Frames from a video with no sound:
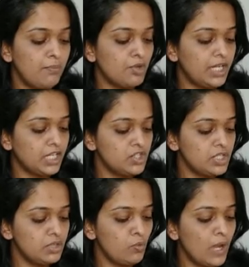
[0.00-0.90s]

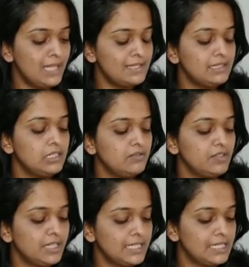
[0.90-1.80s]
protection whilst
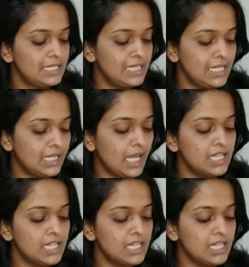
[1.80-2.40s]
delivering sleek